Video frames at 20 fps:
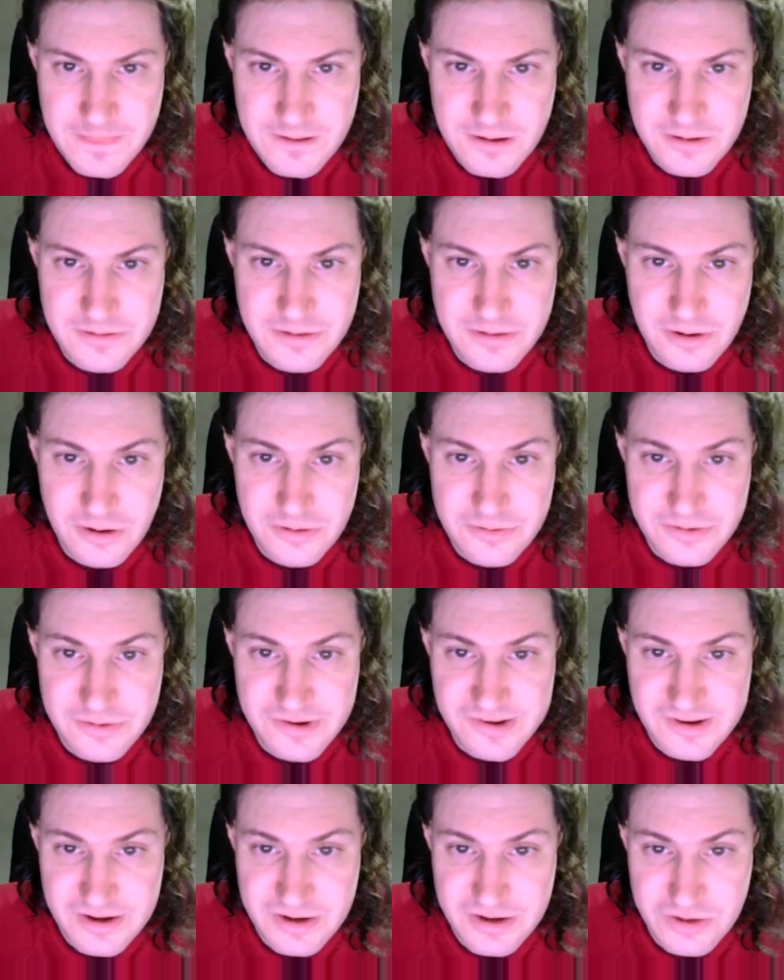on the other
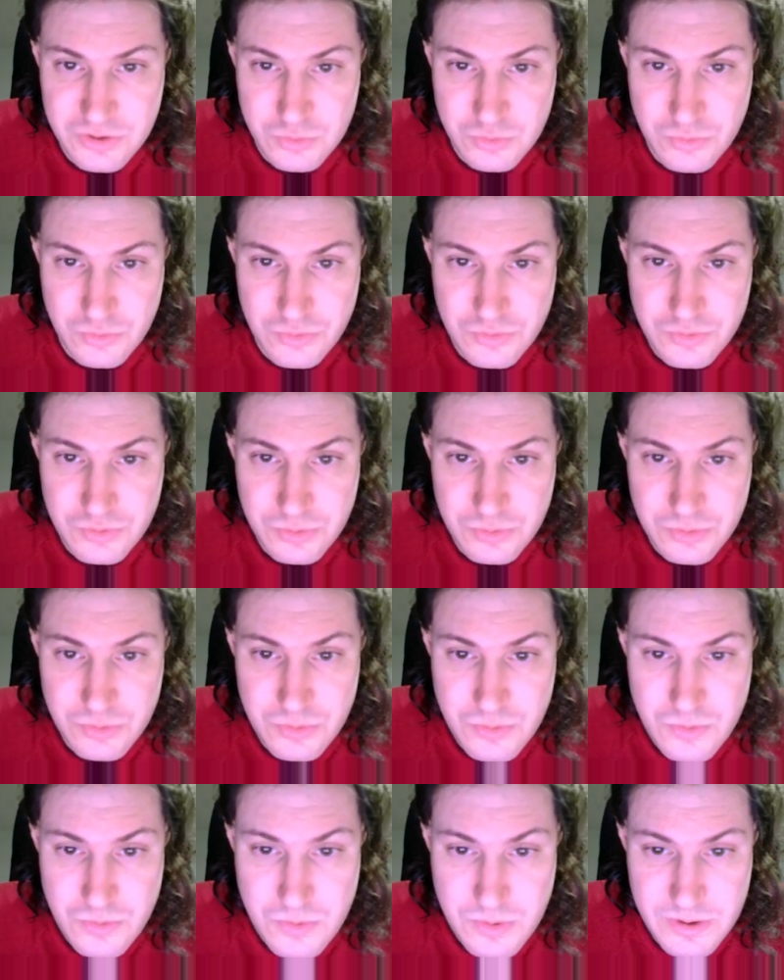side you
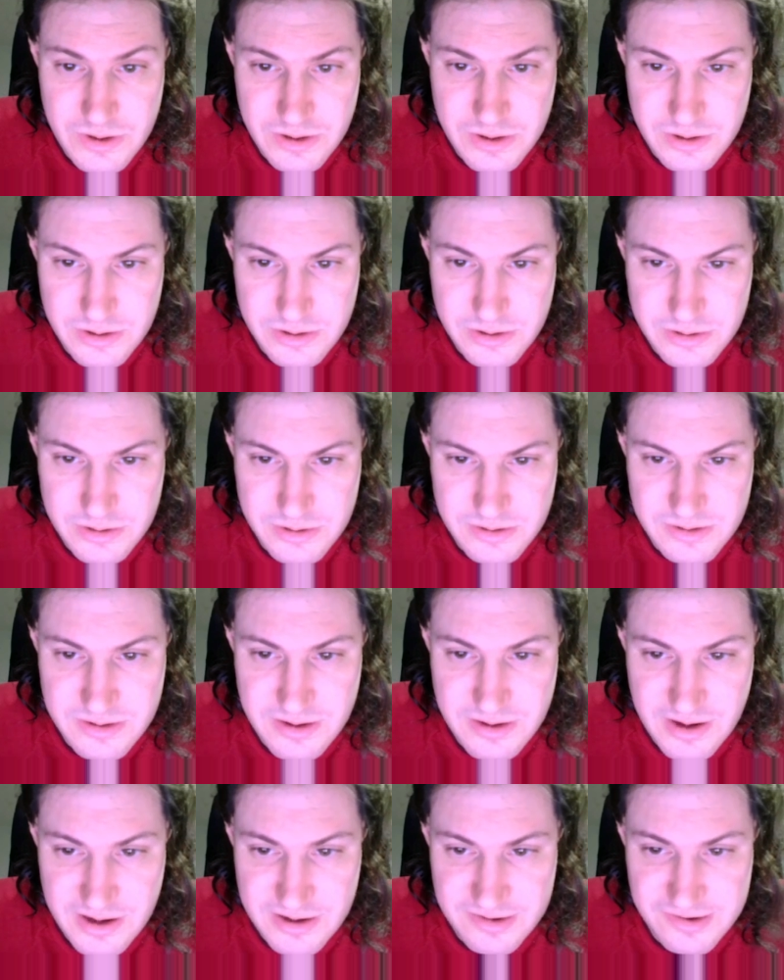do. And
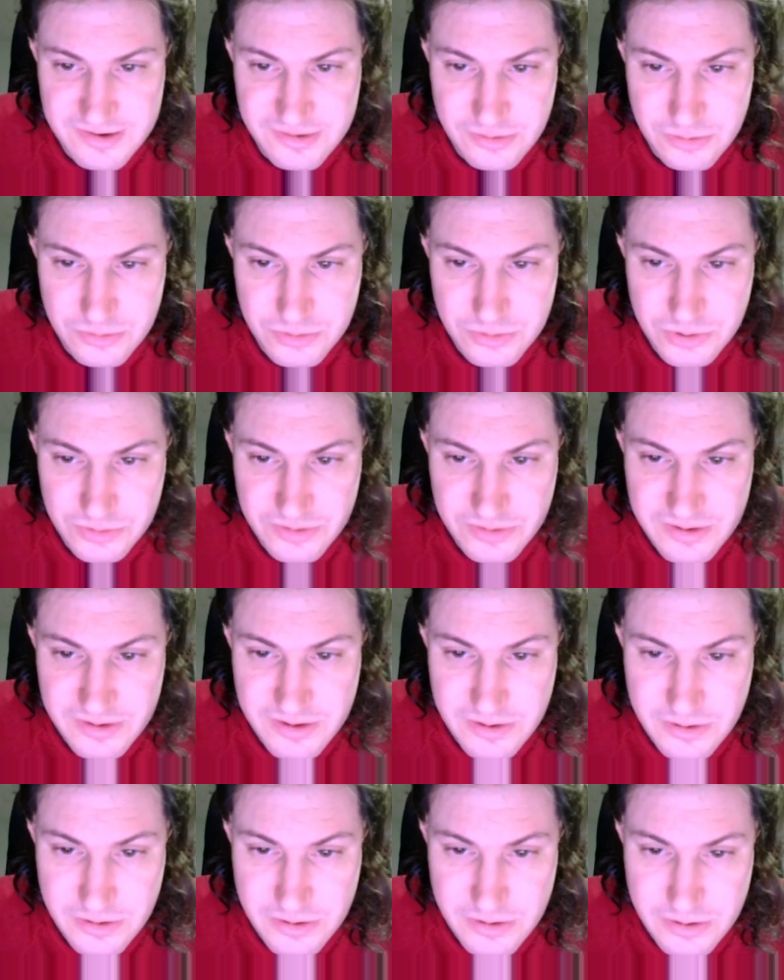yeah, so note that
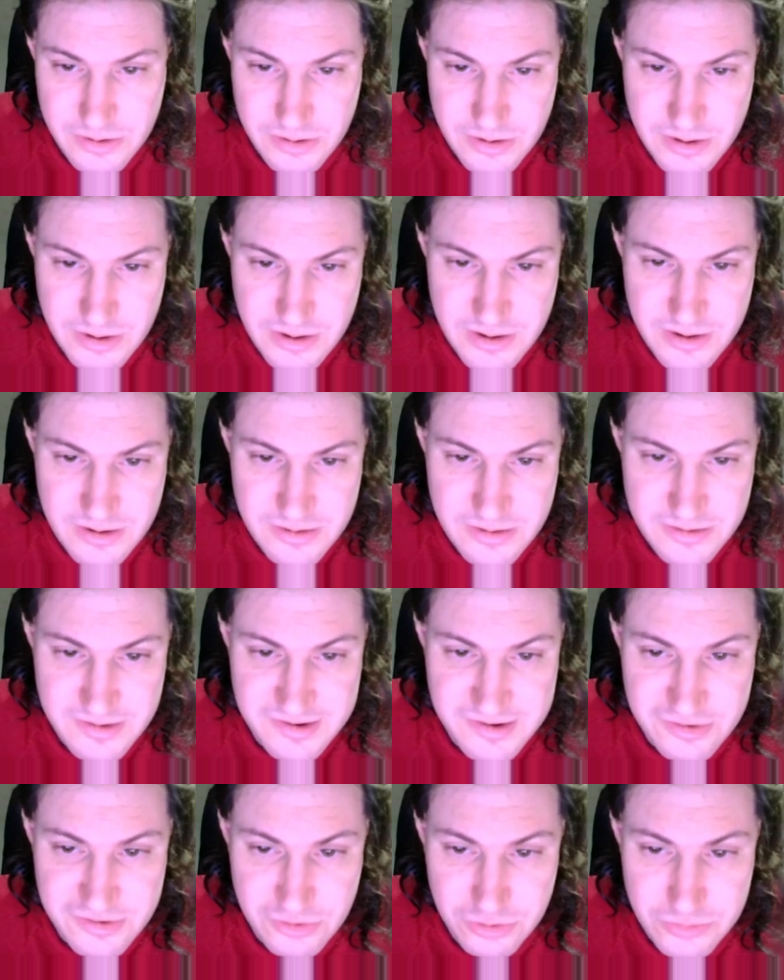here this
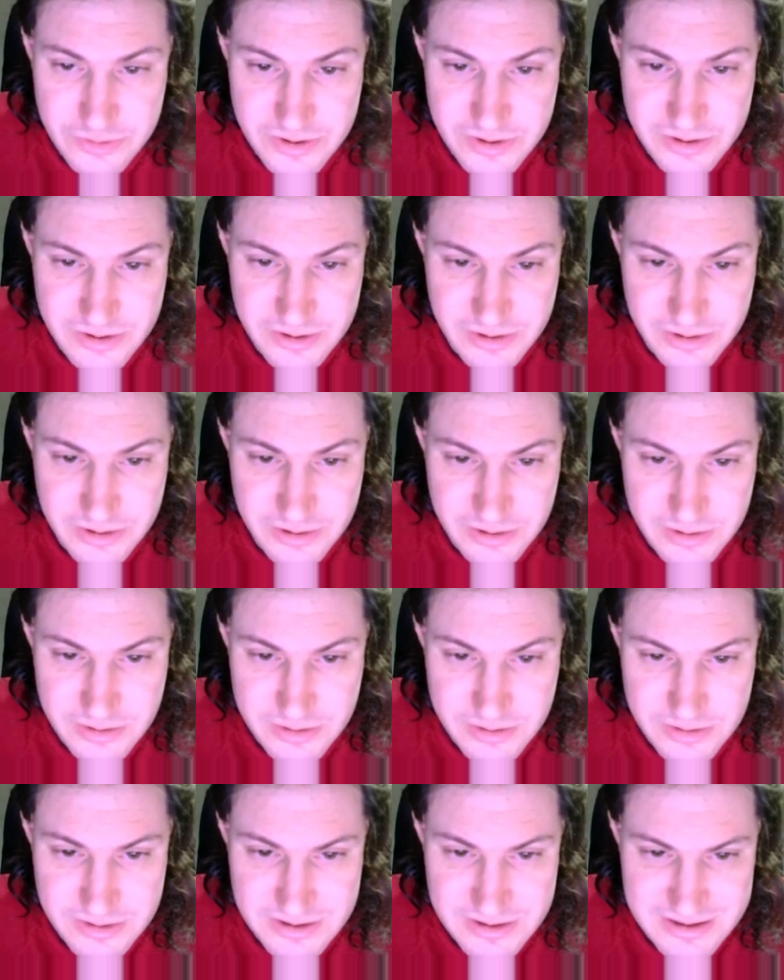is already
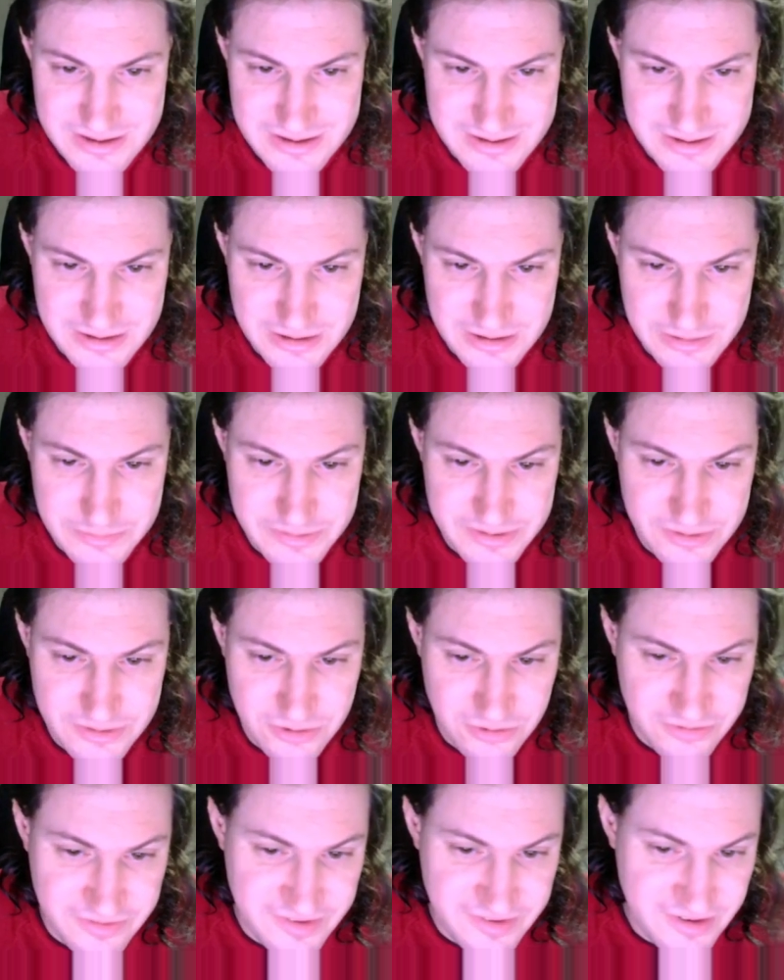a little bit
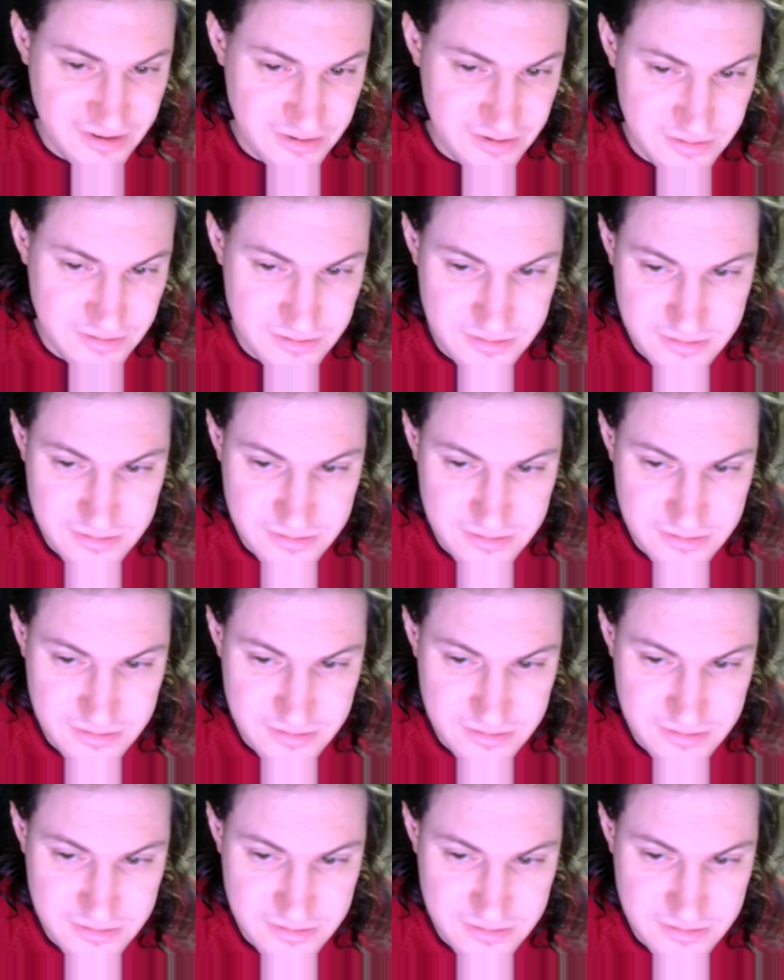offset.